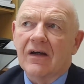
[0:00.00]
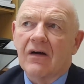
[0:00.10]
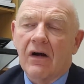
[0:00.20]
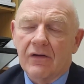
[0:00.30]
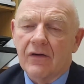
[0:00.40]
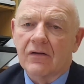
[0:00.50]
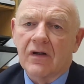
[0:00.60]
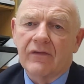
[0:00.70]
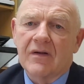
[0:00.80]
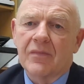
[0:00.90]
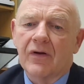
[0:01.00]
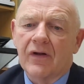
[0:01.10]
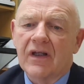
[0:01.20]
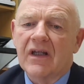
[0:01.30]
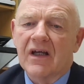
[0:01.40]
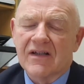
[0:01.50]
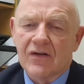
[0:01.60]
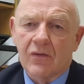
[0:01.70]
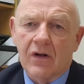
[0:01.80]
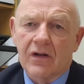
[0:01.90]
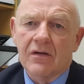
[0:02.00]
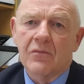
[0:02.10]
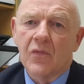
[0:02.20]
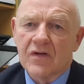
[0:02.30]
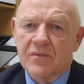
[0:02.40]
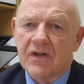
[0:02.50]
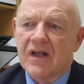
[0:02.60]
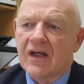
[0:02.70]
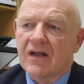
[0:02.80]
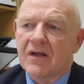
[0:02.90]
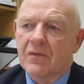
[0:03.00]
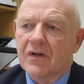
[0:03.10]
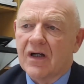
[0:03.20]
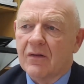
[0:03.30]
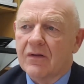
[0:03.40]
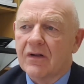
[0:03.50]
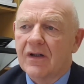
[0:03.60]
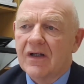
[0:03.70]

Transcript: conduct of the employee and so on must be taken into account.